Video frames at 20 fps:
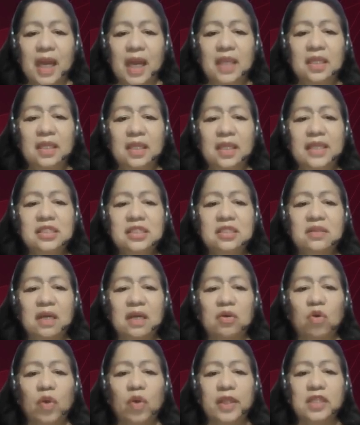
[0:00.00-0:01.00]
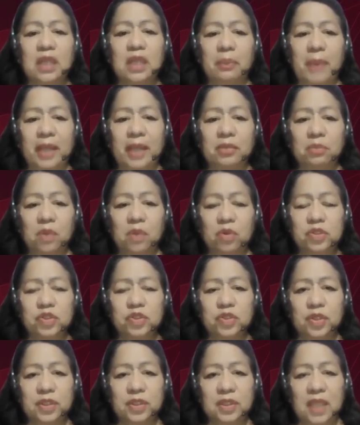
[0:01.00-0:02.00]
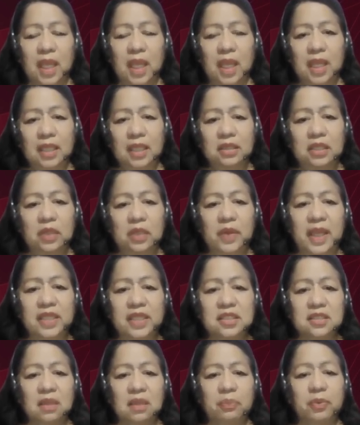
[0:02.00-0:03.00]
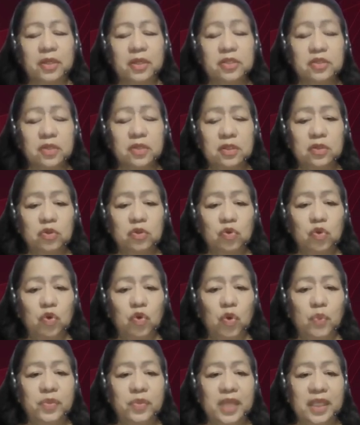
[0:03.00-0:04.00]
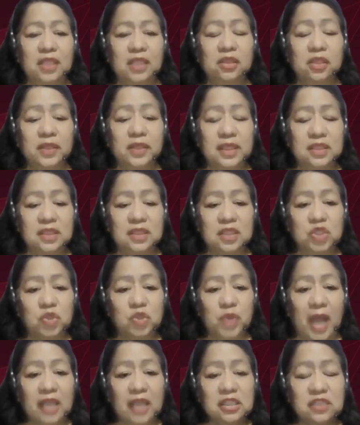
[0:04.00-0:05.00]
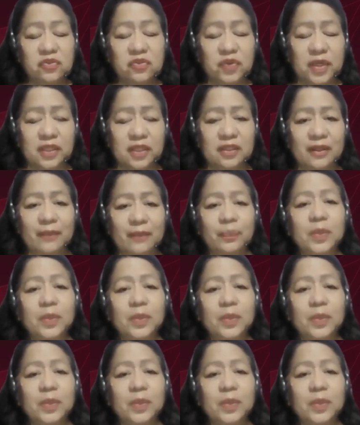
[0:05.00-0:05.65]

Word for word: unless the court upon motion directs the person to whom the interest is transferred